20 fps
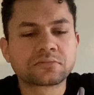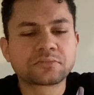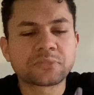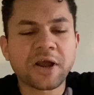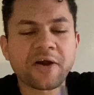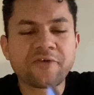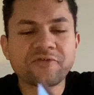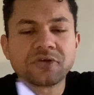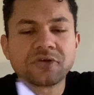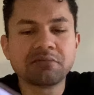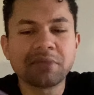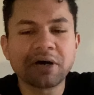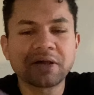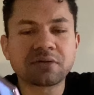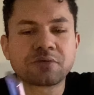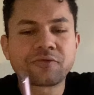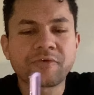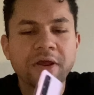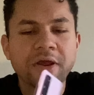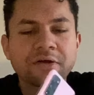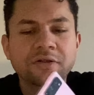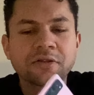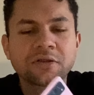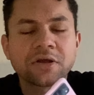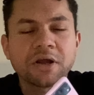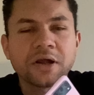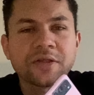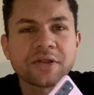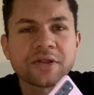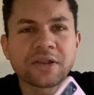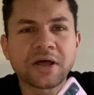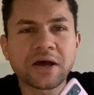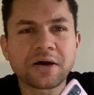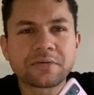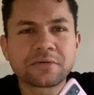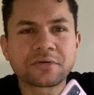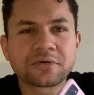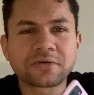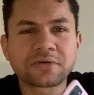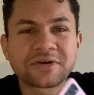But having the metal rail and then
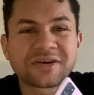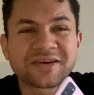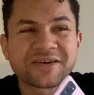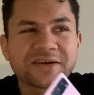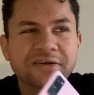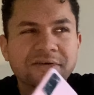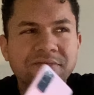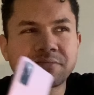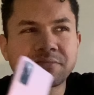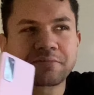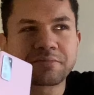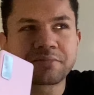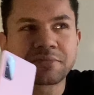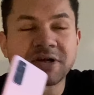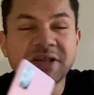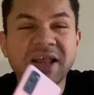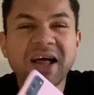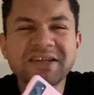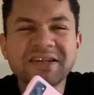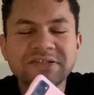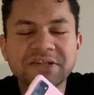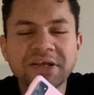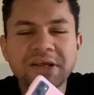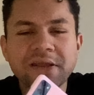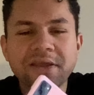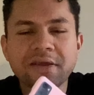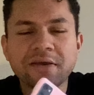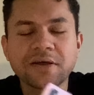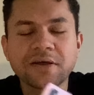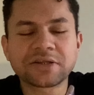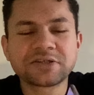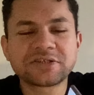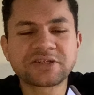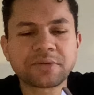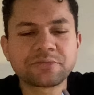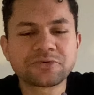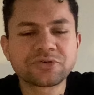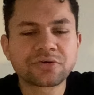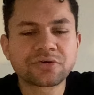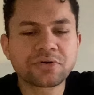that glass stick, as
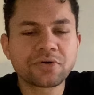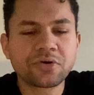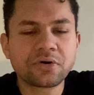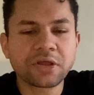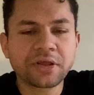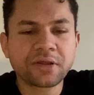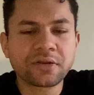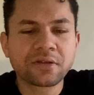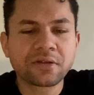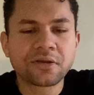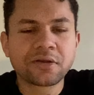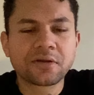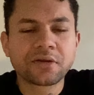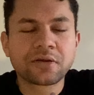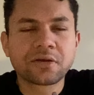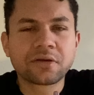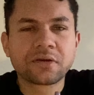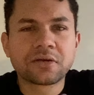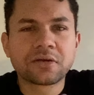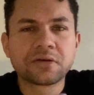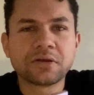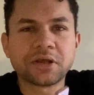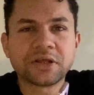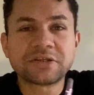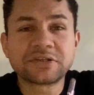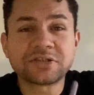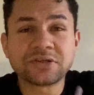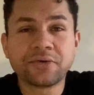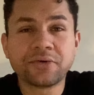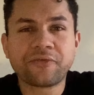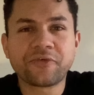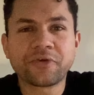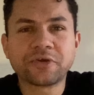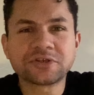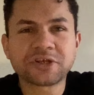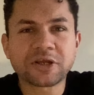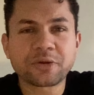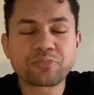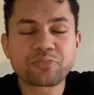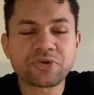Samsung call it, it still feels
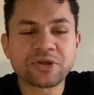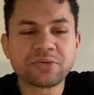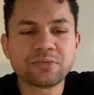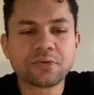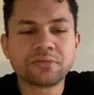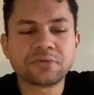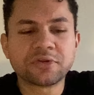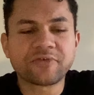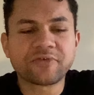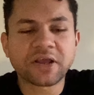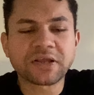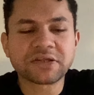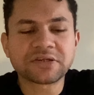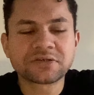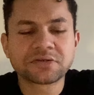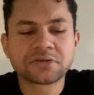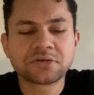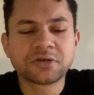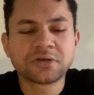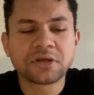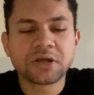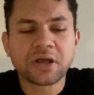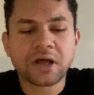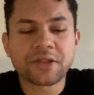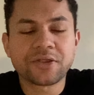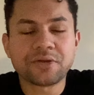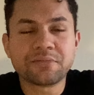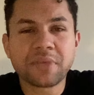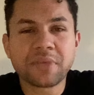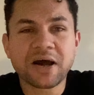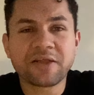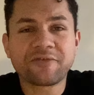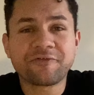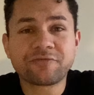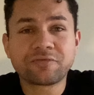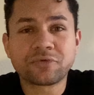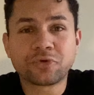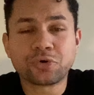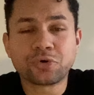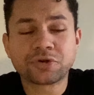like a premium device. And the matte
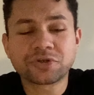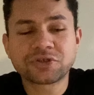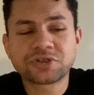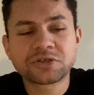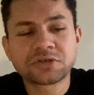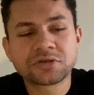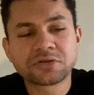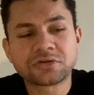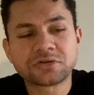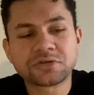touch, the